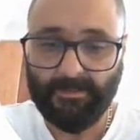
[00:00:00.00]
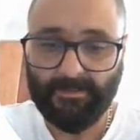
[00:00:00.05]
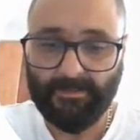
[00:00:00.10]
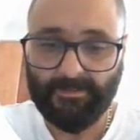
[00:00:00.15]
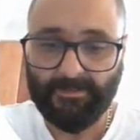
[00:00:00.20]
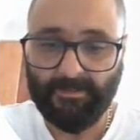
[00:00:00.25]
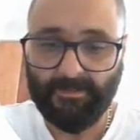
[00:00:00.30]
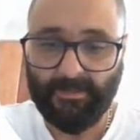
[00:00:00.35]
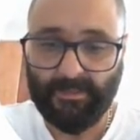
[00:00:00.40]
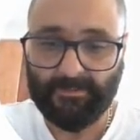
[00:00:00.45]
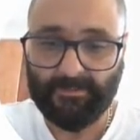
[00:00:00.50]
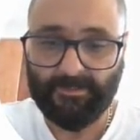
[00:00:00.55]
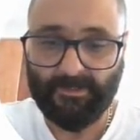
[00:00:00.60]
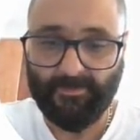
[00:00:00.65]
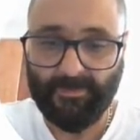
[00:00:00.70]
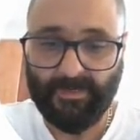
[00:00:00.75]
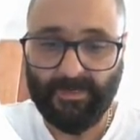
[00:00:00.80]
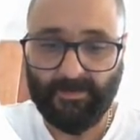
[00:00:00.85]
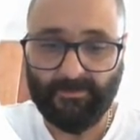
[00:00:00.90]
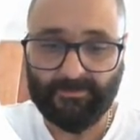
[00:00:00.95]
So that's
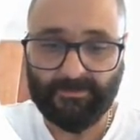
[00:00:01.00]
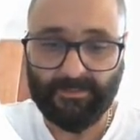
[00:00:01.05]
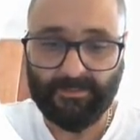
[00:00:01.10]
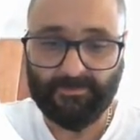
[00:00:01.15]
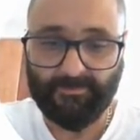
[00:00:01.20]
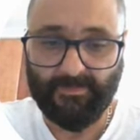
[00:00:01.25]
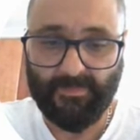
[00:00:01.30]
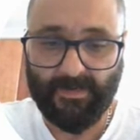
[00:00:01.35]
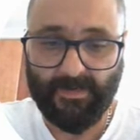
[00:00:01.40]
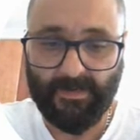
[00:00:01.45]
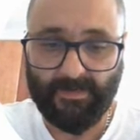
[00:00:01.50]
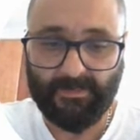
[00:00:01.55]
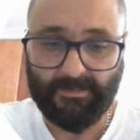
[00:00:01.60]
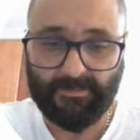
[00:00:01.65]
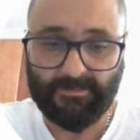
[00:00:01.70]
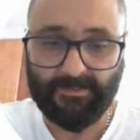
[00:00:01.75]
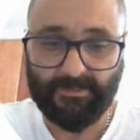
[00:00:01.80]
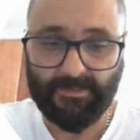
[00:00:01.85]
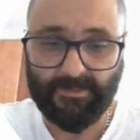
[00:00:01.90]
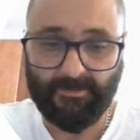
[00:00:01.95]
coming out as minus
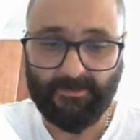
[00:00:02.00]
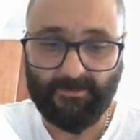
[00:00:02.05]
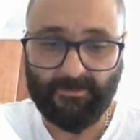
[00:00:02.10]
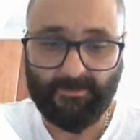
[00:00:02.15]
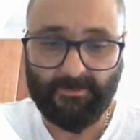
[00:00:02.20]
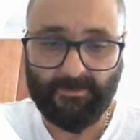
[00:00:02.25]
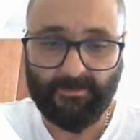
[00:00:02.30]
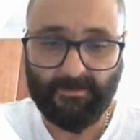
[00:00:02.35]
2